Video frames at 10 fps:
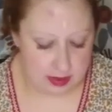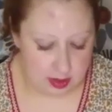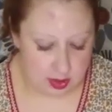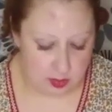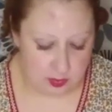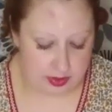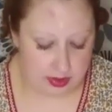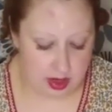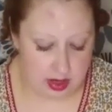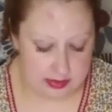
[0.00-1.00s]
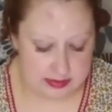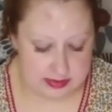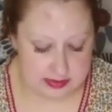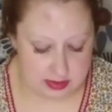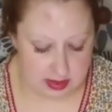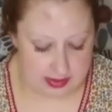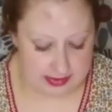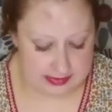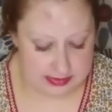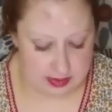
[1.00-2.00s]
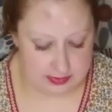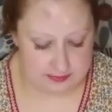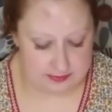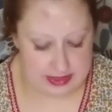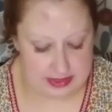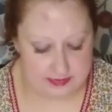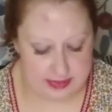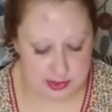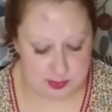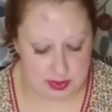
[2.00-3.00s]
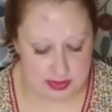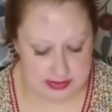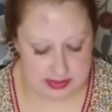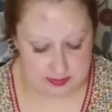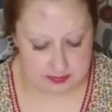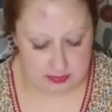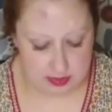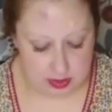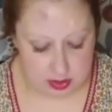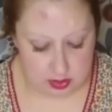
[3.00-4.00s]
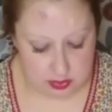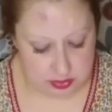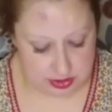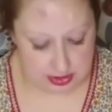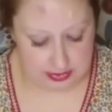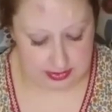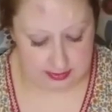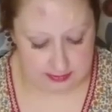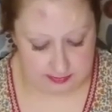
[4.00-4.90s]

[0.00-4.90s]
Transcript: when God decides on the fate of each person, who shall live,